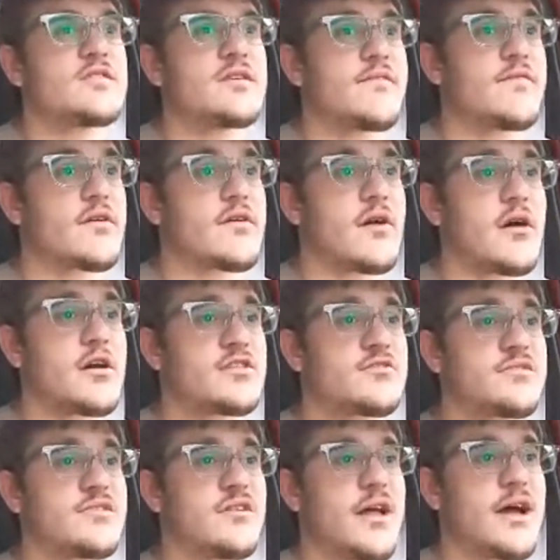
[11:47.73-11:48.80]
I'm just looking for
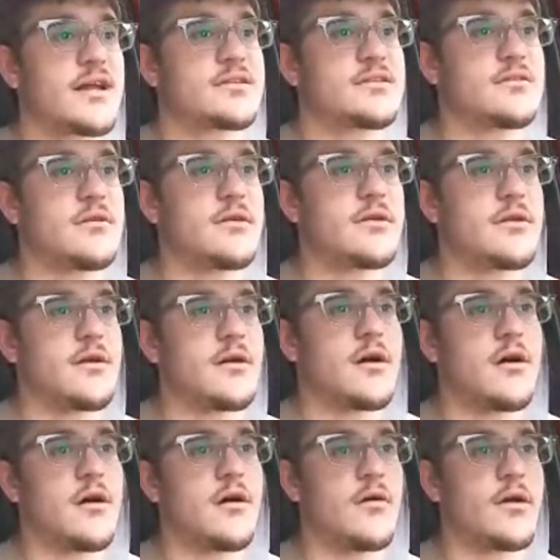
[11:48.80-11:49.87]
cars with their lights on.
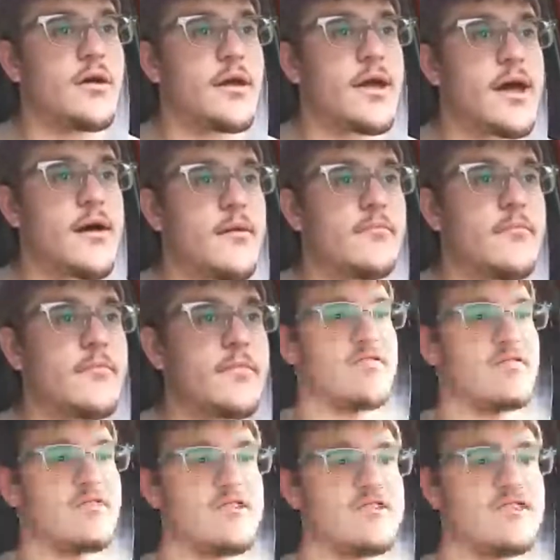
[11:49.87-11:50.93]
Oh, yeah,
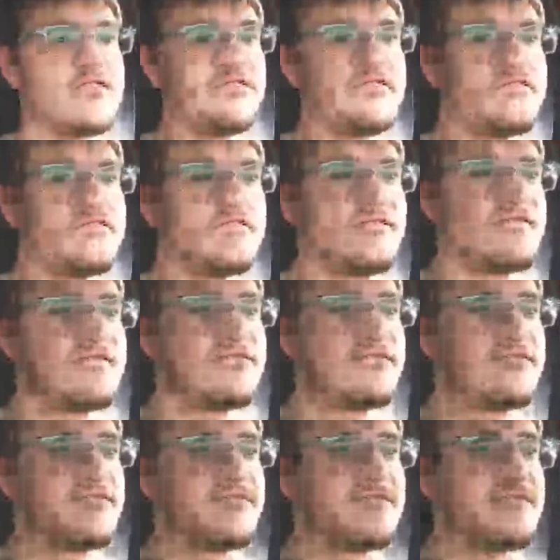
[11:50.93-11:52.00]
and there's a billion
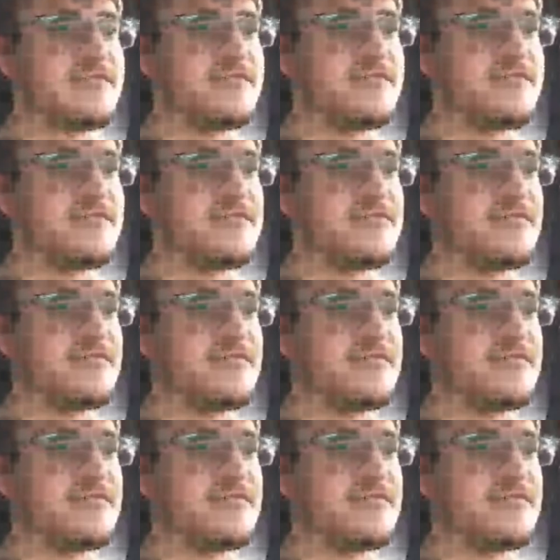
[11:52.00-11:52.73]
raindrops covering the windshield.